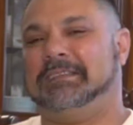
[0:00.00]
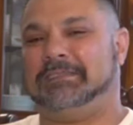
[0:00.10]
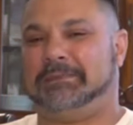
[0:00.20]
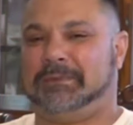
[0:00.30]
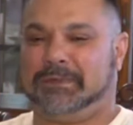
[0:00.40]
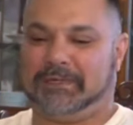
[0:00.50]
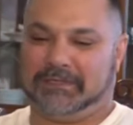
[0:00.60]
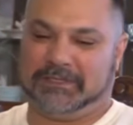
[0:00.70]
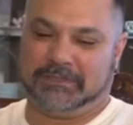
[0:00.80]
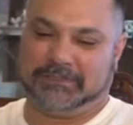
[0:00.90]
He tells me,
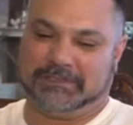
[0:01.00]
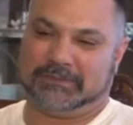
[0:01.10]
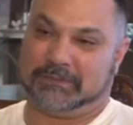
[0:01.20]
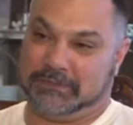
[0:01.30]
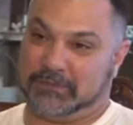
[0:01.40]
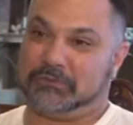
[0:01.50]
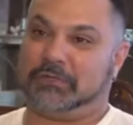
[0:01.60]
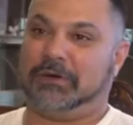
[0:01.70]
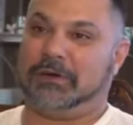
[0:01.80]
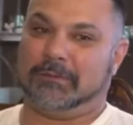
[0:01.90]
Well, the good news is we sold
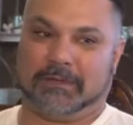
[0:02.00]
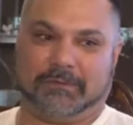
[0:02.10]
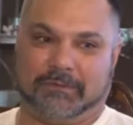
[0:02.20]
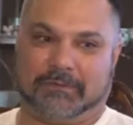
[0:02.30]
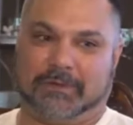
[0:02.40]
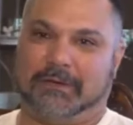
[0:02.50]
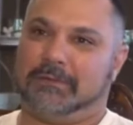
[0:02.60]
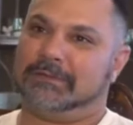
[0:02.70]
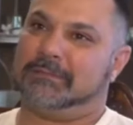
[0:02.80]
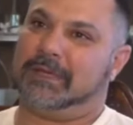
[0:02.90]
your car. I'm like, Well,
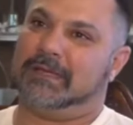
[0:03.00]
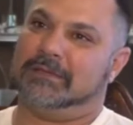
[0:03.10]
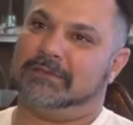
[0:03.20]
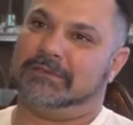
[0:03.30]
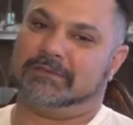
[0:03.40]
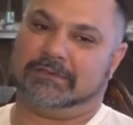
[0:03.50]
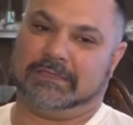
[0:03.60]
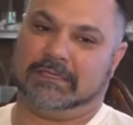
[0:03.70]
great. What's the bad news?